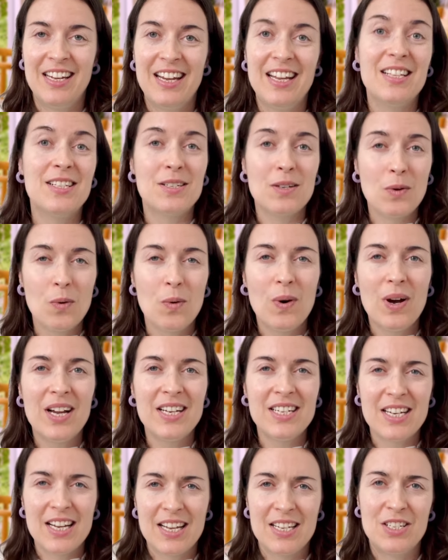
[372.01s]
It's
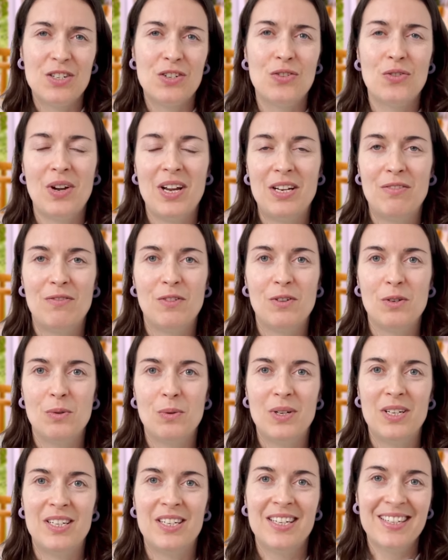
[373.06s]
quite a
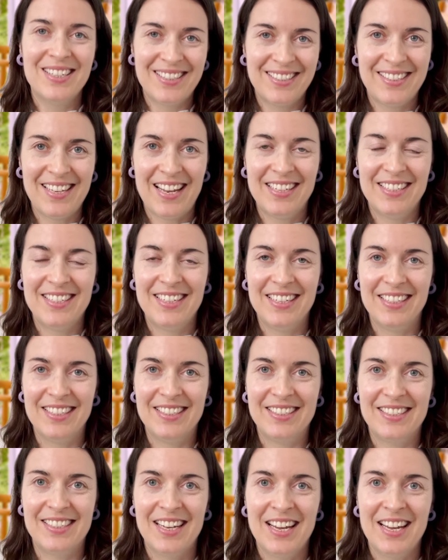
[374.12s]
straightforward sentence.